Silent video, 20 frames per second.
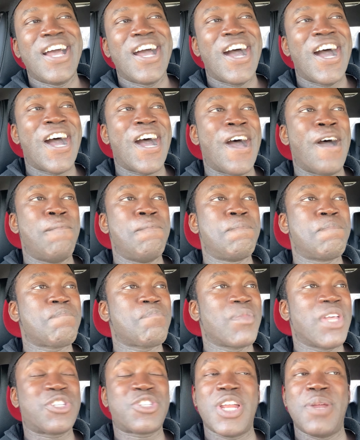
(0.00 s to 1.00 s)
Um,
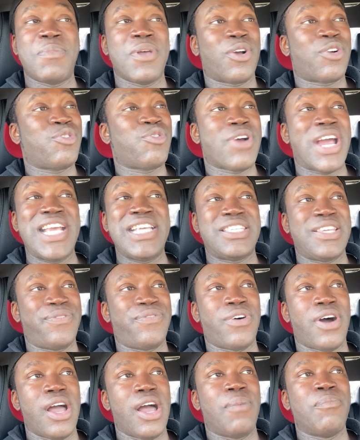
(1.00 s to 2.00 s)
that's going to be a crazy
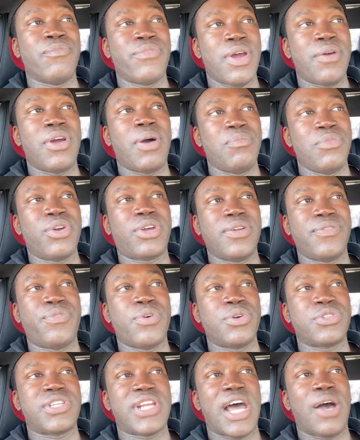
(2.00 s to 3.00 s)
fight. I'm very, I'm looking
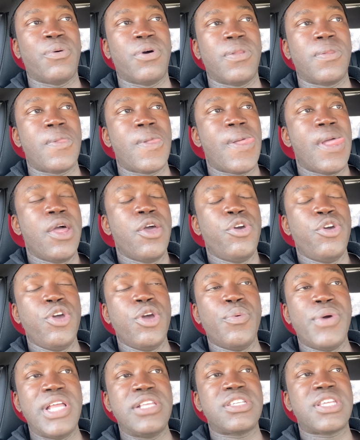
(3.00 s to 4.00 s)
forward to that one.
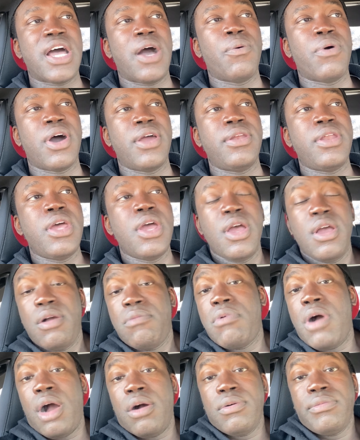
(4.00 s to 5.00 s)
Who wins that one?
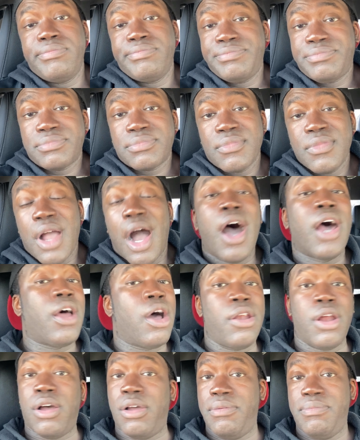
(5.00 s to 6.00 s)
Well, I
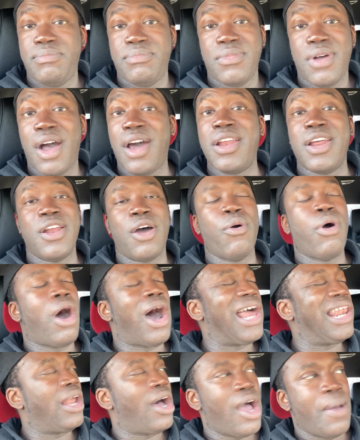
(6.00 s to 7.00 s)
don't know. I don't know.
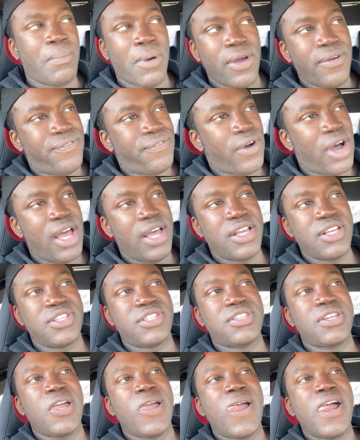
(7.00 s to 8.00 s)
I like both
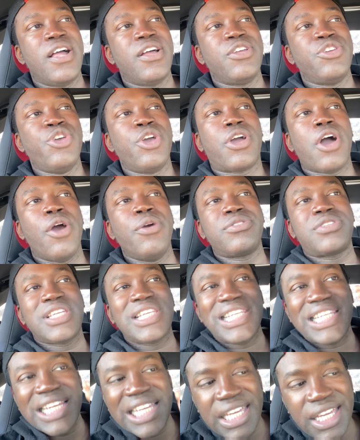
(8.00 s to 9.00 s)
fighters. You're going to
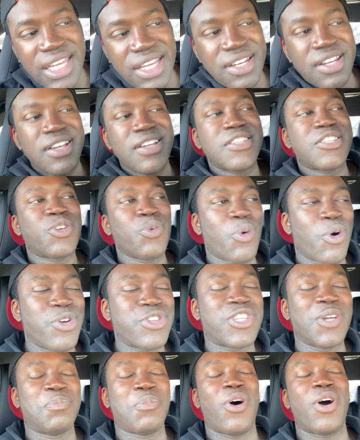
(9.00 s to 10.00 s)
lean
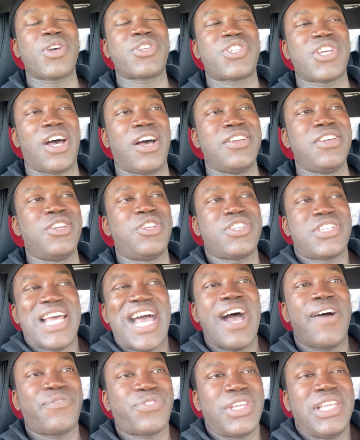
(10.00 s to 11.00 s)
towards the boxer. You just
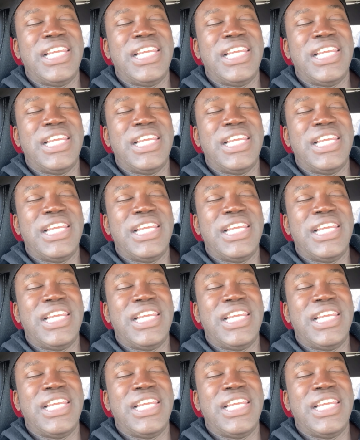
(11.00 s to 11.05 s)
have to